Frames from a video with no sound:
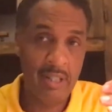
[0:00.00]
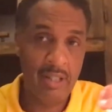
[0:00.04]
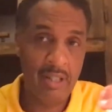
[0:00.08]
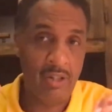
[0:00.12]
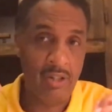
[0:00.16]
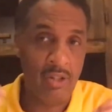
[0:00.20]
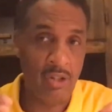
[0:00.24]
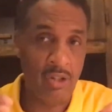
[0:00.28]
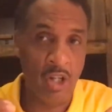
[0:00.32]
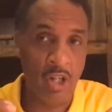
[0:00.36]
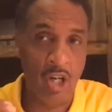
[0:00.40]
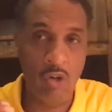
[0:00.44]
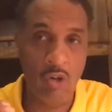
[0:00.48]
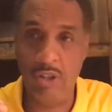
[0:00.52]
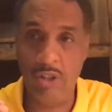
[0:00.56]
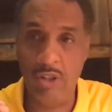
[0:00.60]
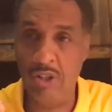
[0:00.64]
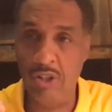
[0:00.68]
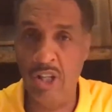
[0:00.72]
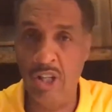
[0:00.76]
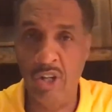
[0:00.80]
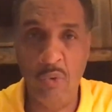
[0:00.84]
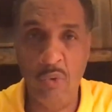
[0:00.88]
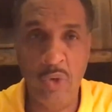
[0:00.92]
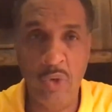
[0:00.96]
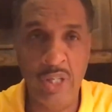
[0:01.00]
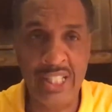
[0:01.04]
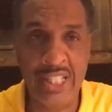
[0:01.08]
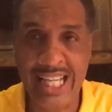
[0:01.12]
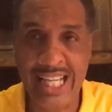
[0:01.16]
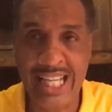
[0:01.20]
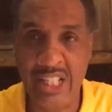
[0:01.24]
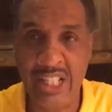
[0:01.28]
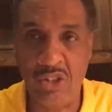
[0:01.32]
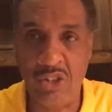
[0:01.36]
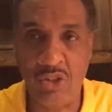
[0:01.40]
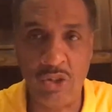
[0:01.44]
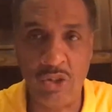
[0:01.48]
No, no one
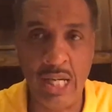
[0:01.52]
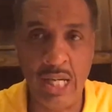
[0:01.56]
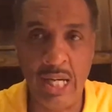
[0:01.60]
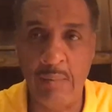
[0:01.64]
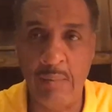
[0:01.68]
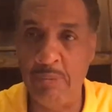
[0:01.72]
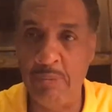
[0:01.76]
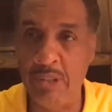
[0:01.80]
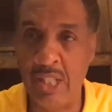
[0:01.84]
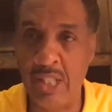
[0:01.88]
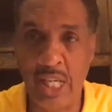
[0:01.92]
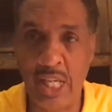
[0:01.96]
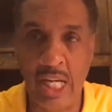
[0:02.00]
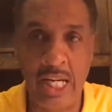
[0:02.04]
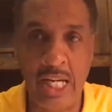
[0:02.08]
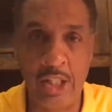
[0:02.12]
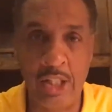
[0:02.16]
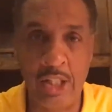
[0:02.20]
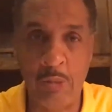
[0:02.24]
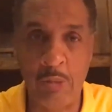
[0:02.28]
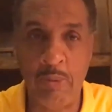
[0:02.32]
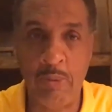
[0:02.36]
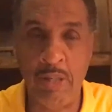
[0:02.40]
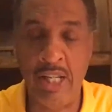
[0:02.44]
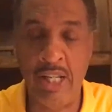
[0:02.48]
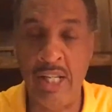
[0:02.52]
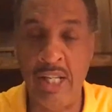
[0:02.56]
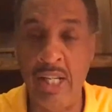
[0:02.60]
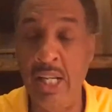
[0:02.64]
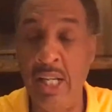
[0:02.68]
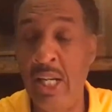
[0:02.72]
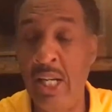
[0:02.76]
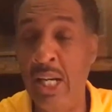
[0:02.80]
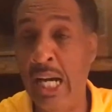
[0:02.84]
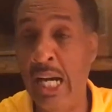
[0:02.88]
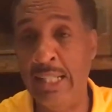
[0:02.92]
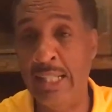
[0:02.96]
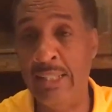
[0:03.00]
can stop God's plan.
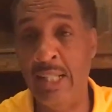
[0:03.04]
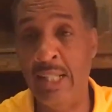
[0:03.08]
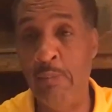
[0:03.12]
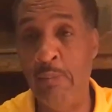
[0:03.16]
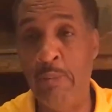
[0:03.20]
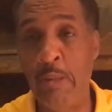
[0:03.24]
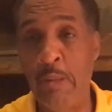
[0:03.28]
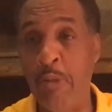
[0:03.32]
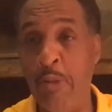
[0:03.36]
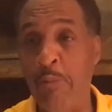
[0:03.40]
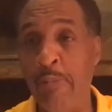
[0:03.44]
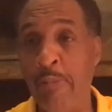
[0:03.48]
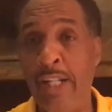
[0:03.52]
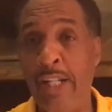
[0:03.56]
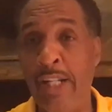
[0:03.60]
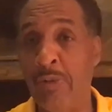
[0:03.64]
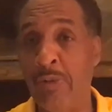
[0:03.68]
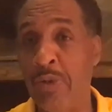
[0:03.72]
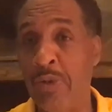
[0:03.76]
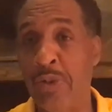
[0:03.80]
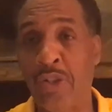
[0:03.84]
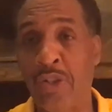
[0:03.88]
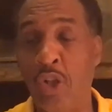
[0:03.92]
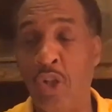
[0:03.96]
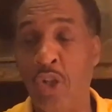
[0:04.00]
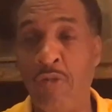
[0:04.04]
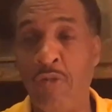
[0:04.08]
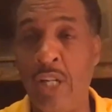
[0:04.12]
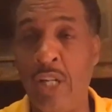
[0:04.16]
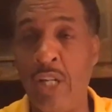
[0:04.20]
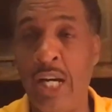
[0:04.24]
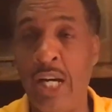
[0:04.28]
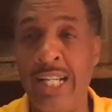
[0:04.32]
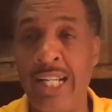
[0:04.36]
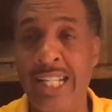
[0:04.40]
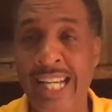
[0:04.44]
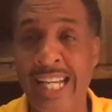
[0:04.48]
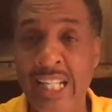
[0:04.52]
I tell people you might as well serve
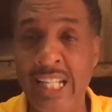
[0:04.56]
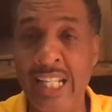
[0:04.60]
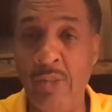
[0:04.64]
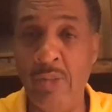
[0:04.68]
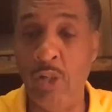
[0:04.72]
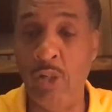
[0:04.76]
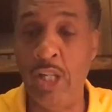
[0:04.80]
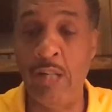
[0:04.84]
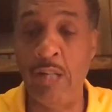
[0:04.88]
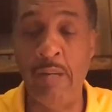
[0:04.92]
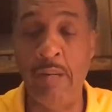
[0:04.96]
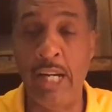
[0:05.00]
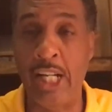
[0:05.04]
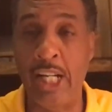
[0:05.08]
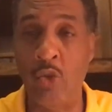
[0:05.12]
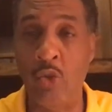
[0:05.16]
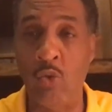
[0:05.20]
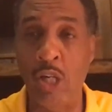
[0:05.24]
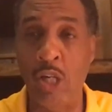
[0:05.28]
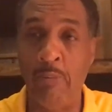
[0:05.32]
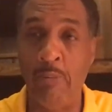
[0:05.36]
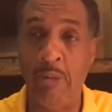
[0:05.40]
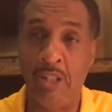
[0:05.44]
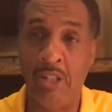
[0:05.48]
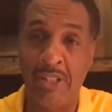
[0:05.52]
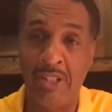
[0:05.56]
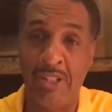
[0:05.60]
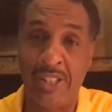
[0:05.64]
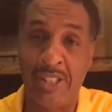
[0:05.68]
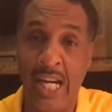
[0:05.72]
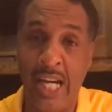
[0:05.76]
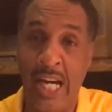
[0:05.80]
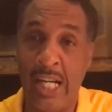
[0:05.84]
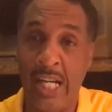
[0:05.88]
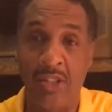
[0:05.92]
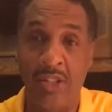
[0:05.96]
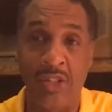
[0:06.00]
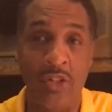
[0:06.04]
God anyway. You might as well because
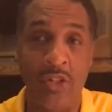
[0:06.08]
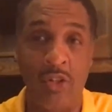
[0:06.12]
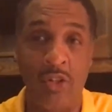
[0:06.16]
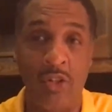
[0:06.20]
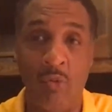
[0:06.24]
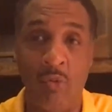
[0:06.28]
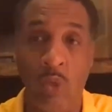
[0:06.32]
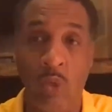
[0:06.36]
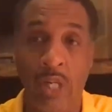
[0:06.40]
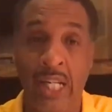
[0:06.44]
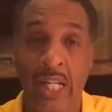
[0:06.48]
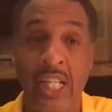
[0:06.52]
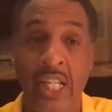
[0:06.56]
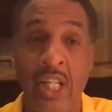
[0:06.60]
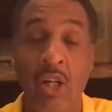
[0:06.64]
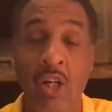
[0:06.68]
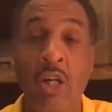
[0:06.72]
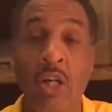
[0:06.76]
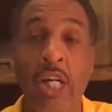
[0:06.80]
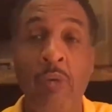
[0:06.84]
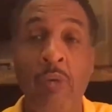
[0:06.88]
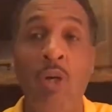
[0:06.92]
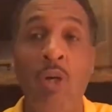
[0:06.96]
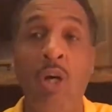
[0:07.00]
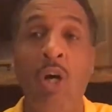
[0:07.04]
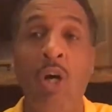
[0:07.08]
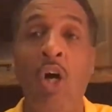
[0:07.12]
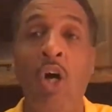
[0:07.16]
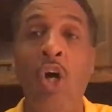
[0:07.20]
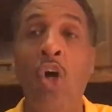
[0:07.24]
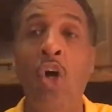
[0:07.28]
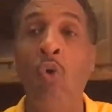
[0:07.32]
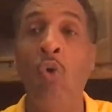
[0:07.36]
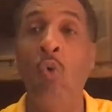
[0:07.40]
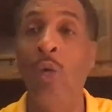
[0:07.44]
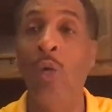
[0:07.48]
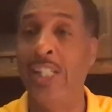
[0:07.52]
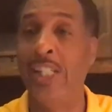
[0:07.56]
God is going to win. He, he will
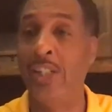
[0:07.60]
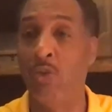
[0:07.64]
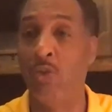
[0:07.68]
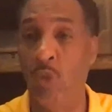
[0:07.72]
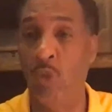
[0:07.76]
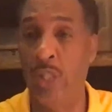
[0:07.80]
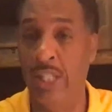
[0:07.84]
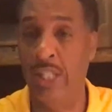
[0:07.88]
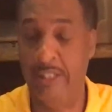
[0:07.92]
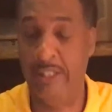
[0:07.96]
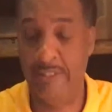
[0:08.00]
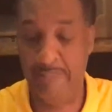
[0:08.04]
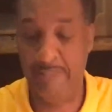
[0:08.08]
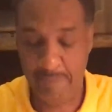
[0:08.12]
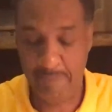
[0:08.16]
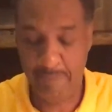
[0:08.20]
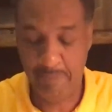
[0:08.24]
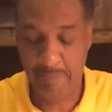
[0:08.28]
always win.